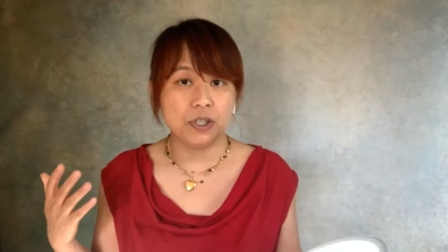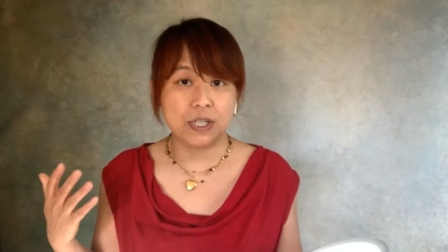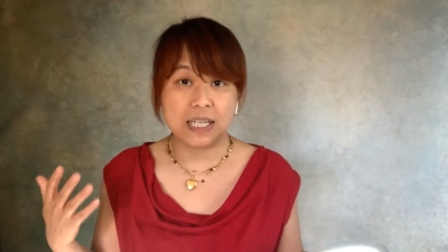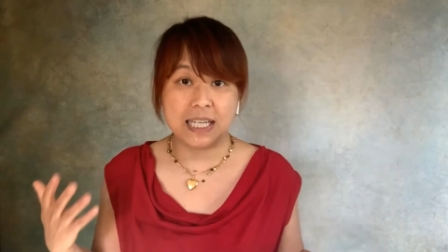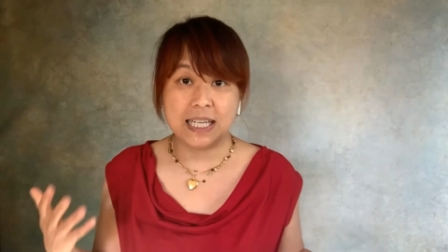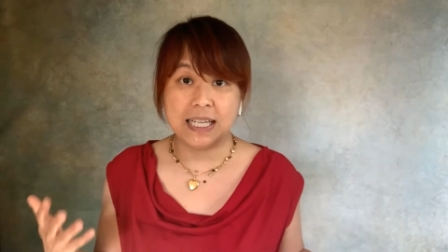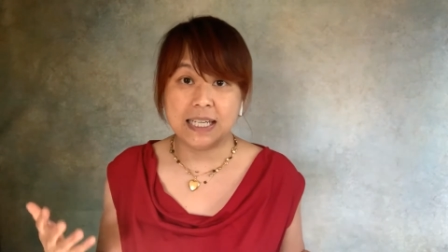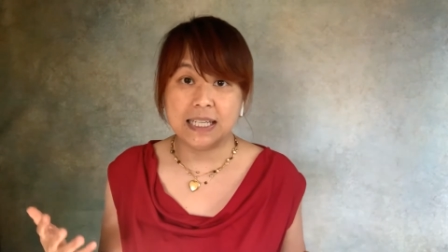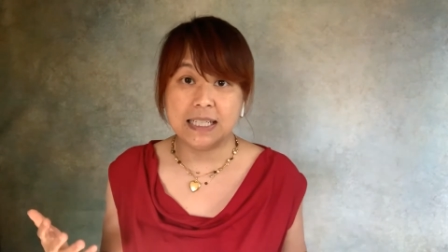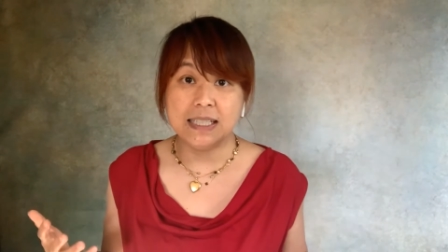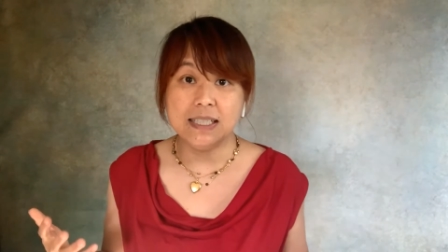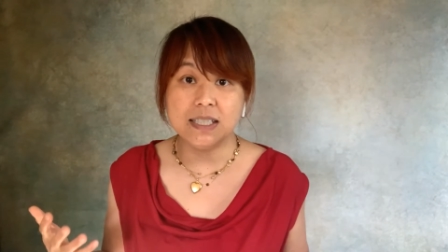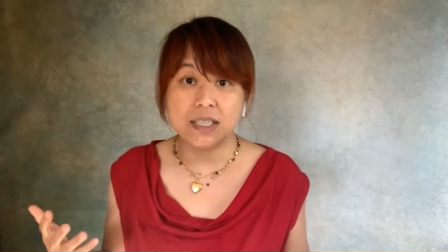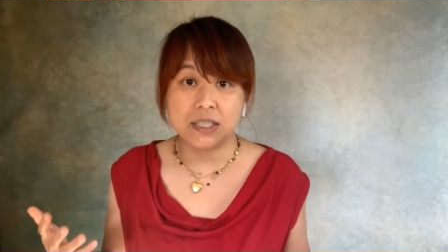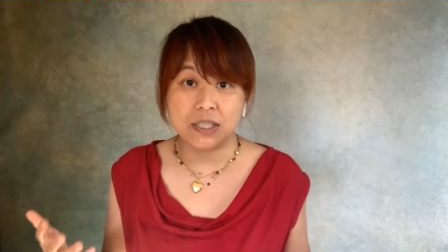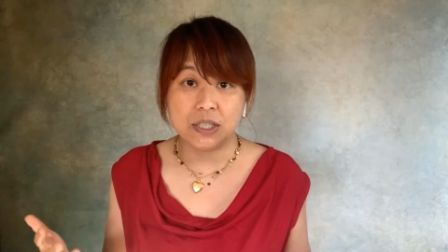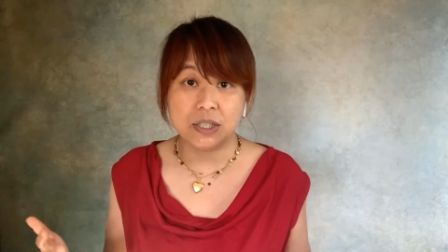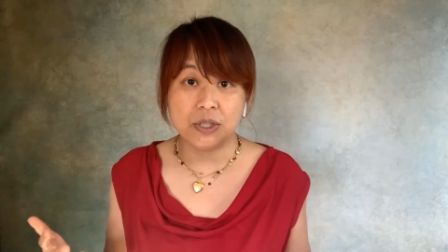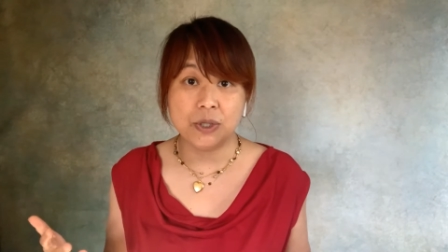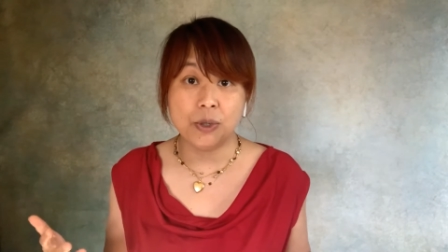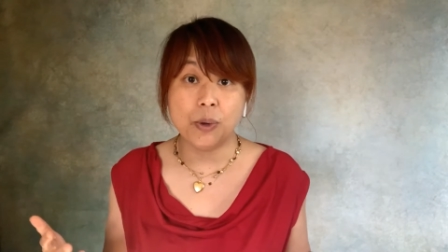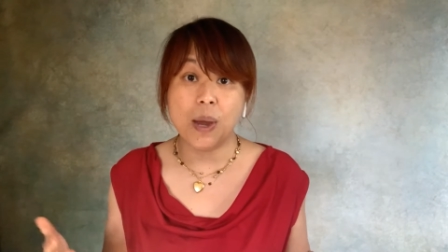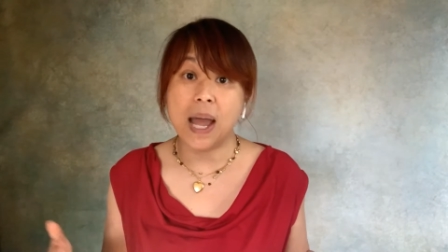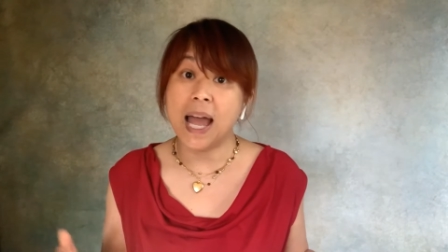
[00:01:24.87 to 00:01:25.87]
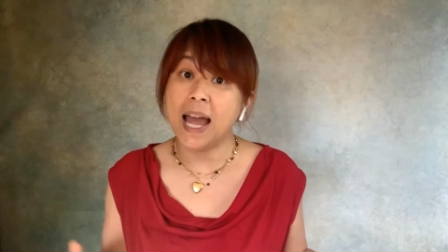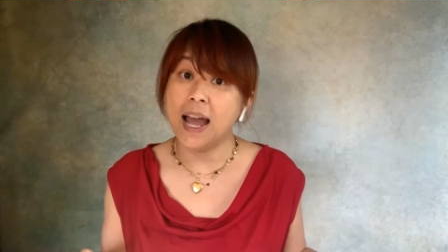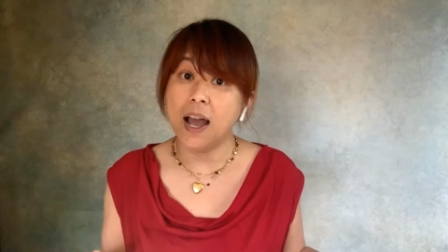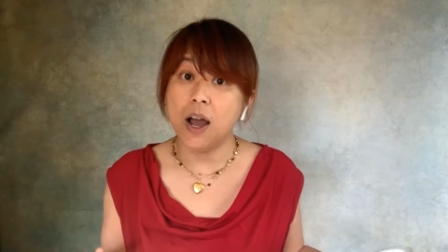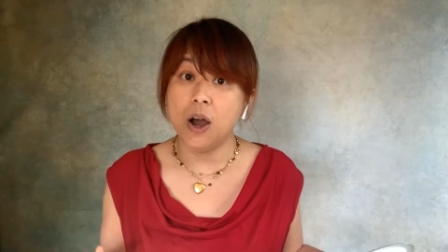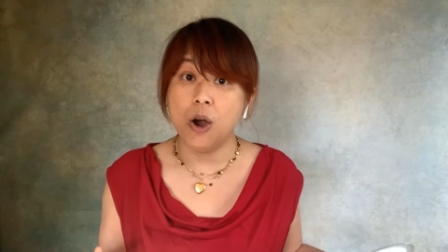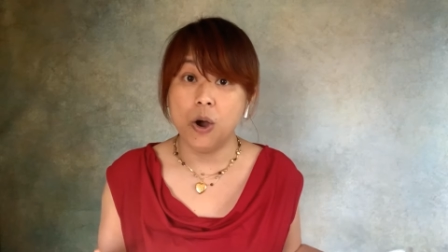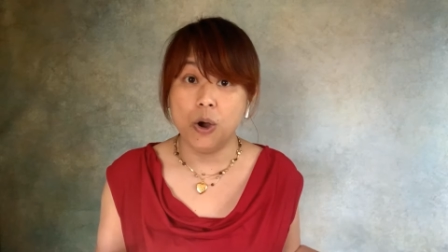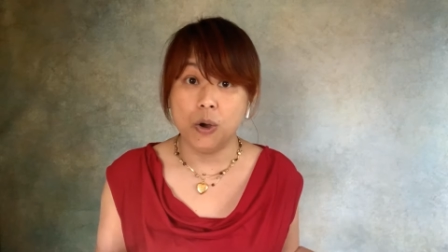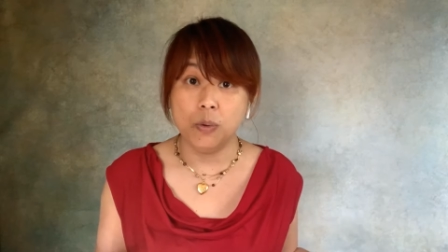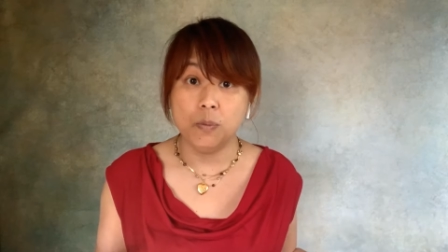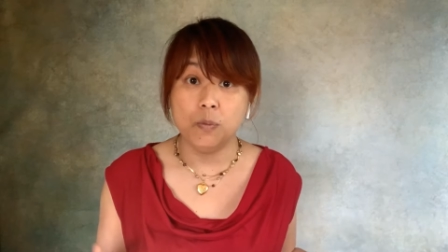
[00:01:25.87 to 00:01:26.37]
kids do at
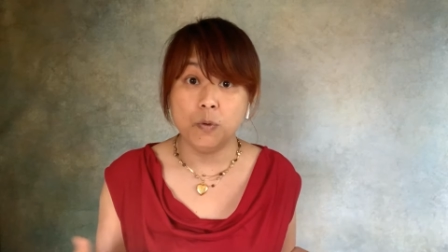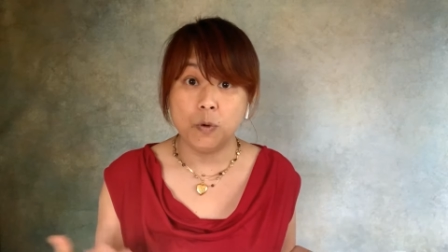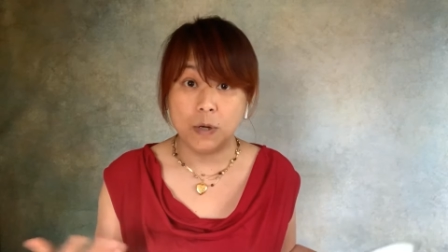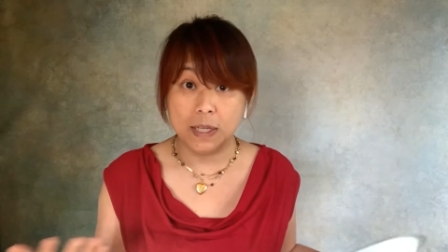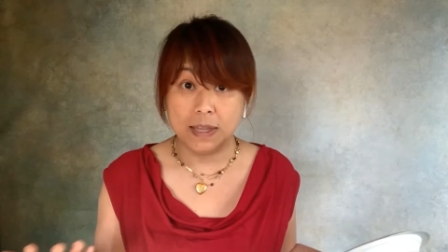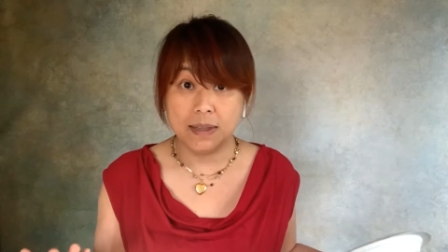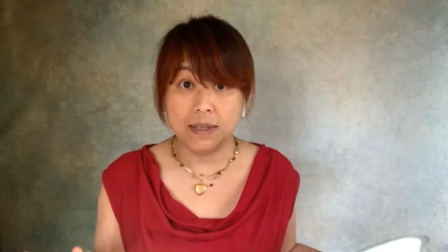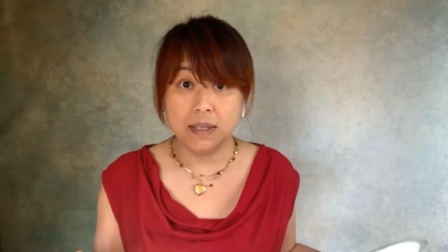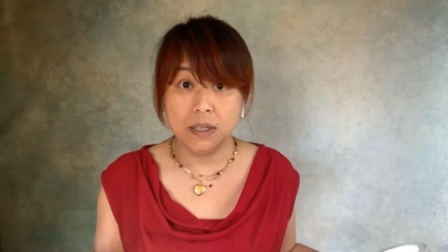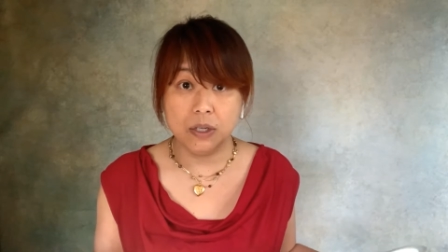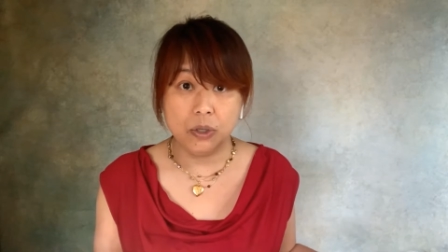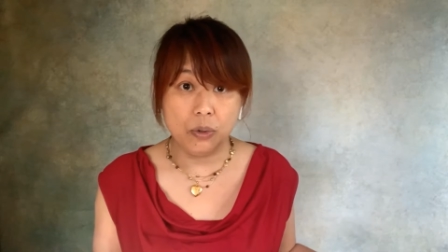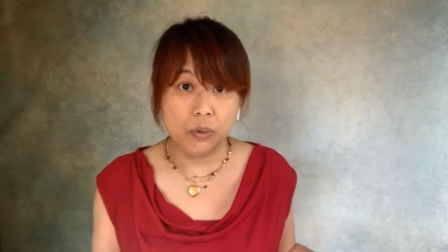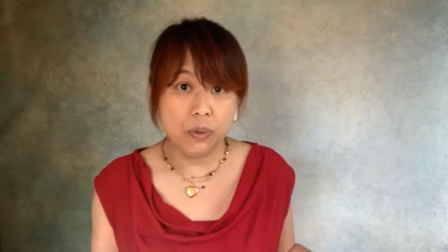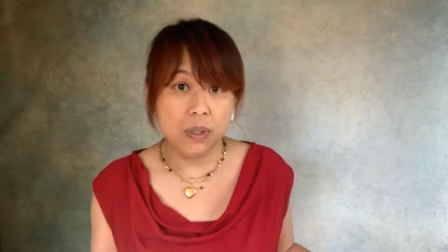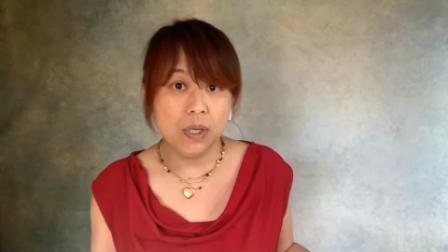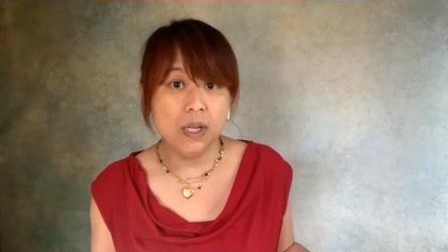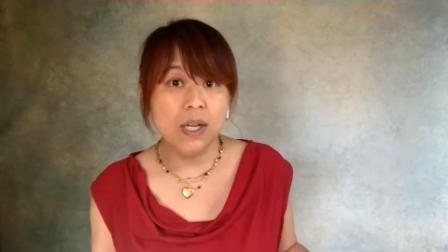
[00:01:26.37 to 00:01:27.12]
home with you.